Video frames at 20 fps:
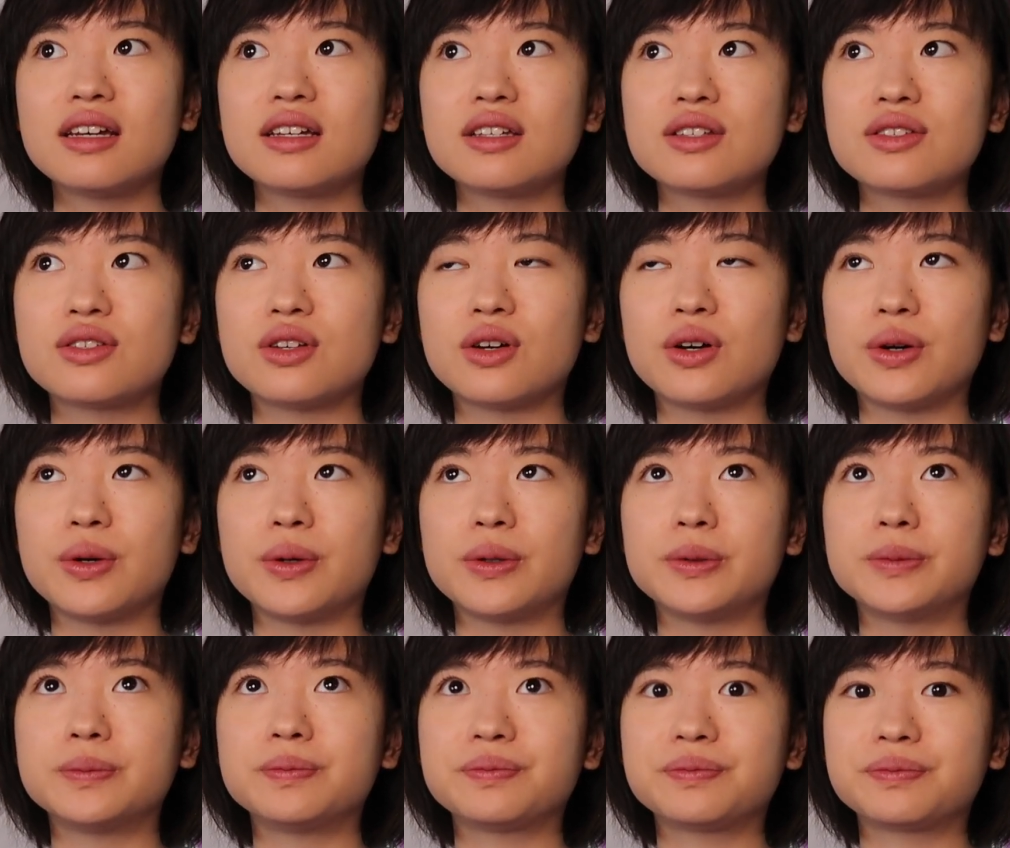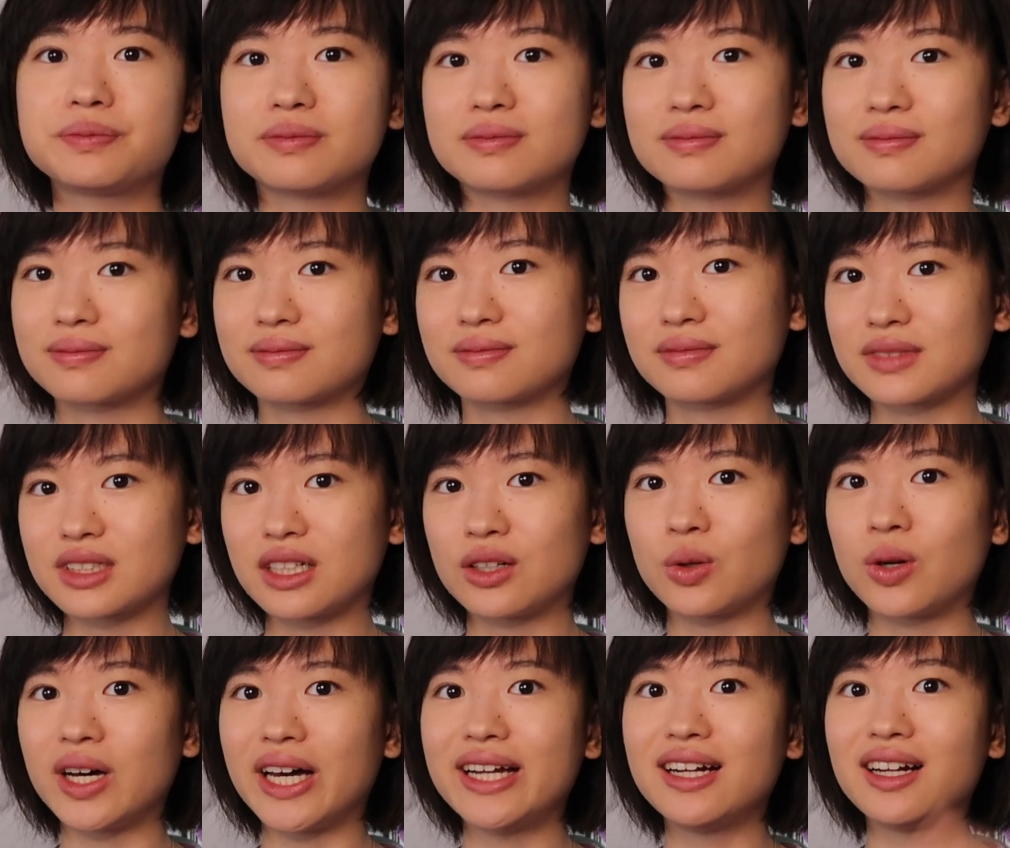So
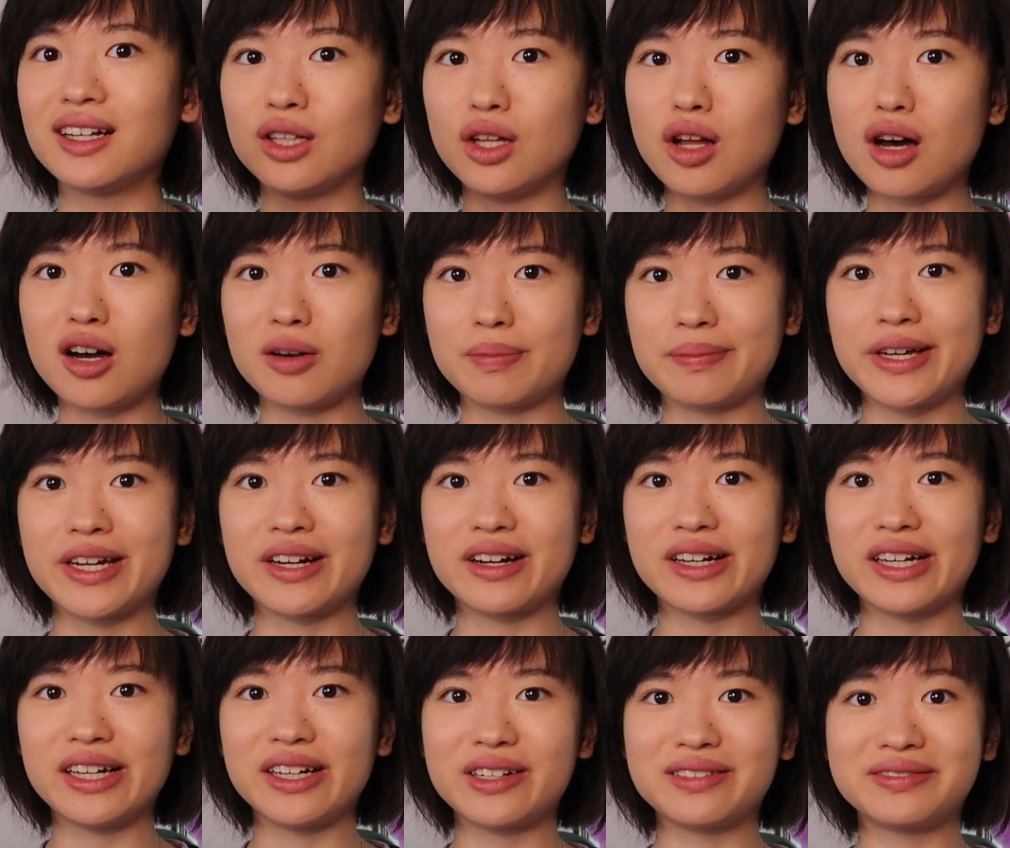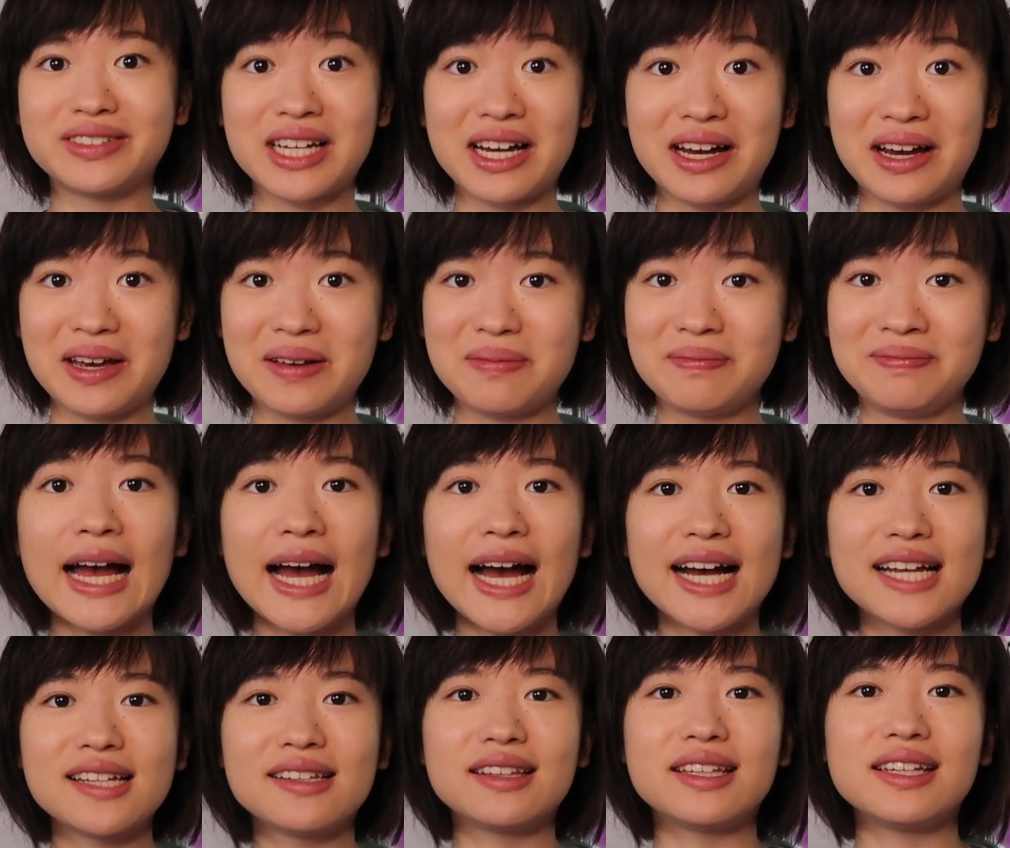quite a long period of time.
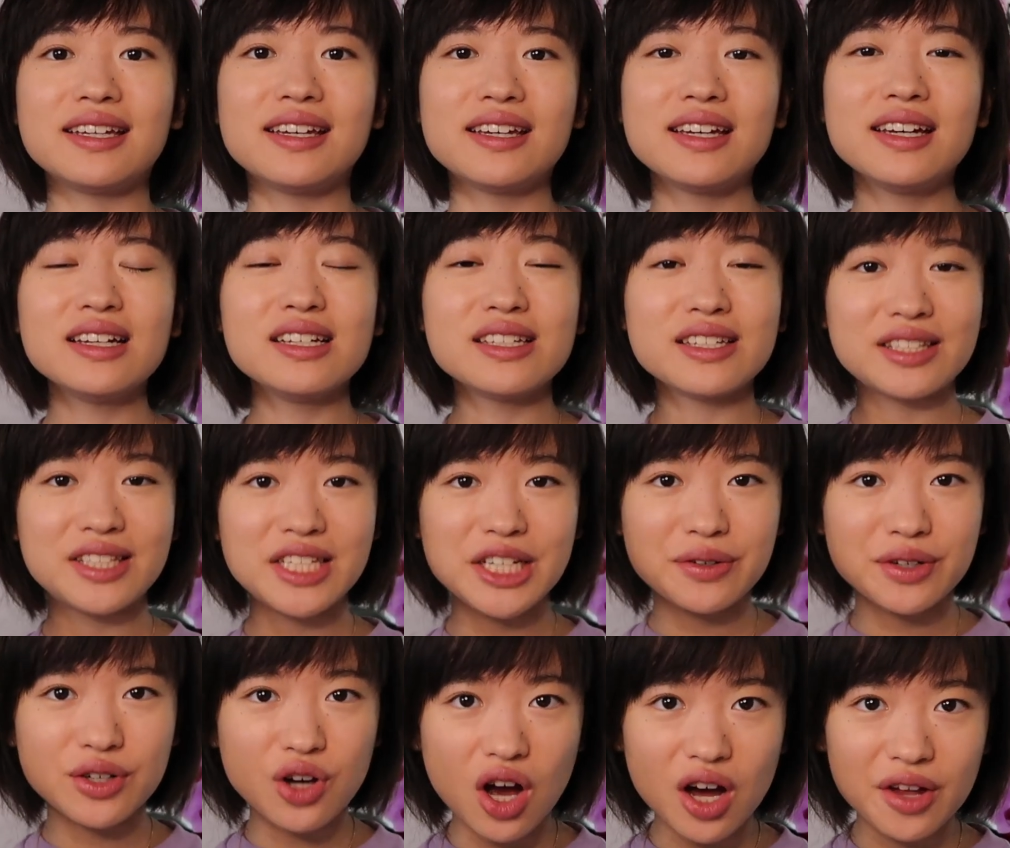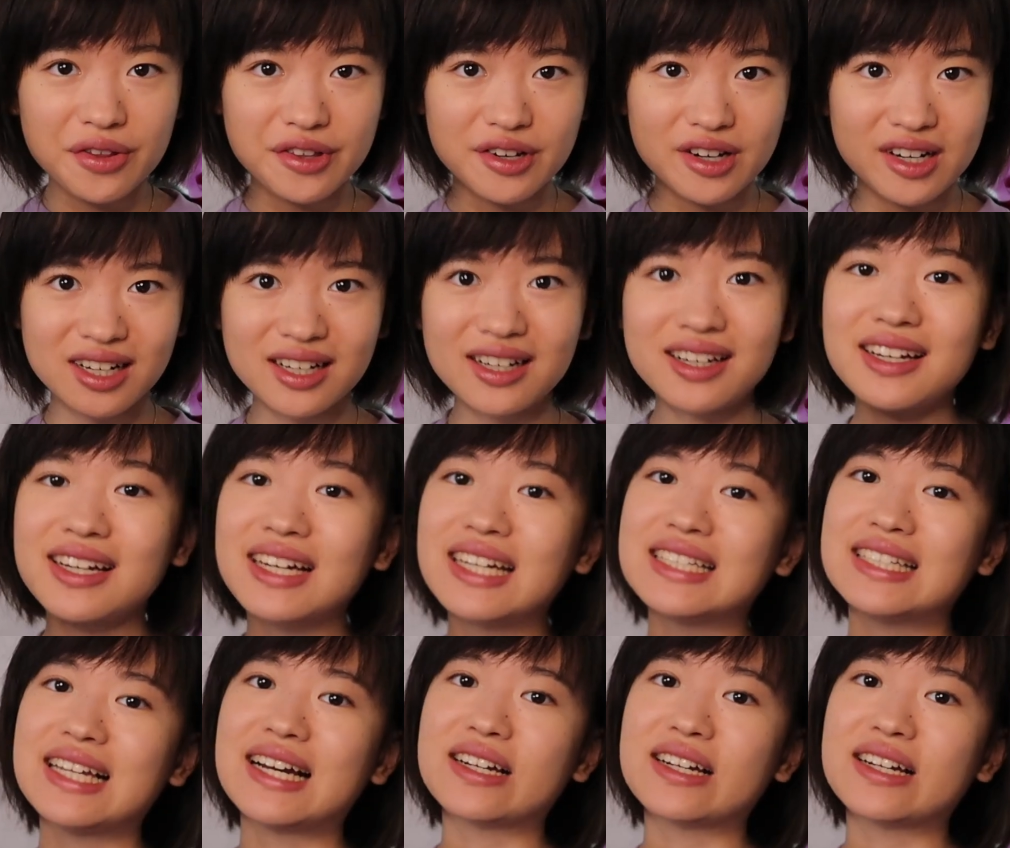And the secret author is